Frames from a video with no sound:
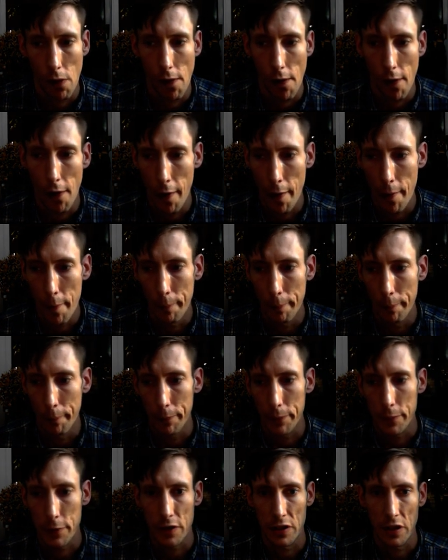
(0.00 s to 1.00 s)
I'm
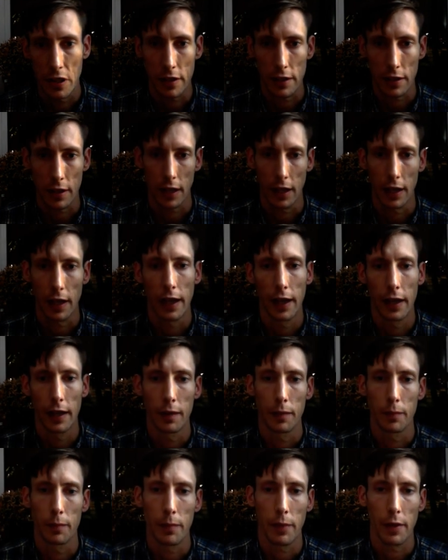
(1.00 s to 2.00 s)
sitting
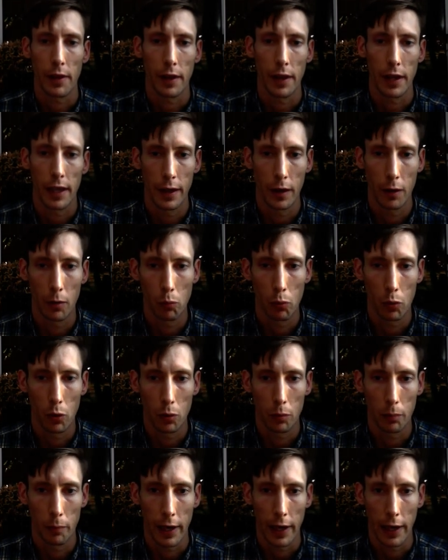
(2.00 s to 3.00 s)
here in a
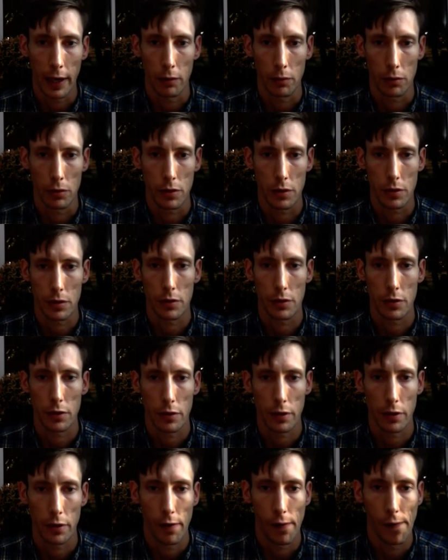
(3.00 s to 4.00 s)
warm house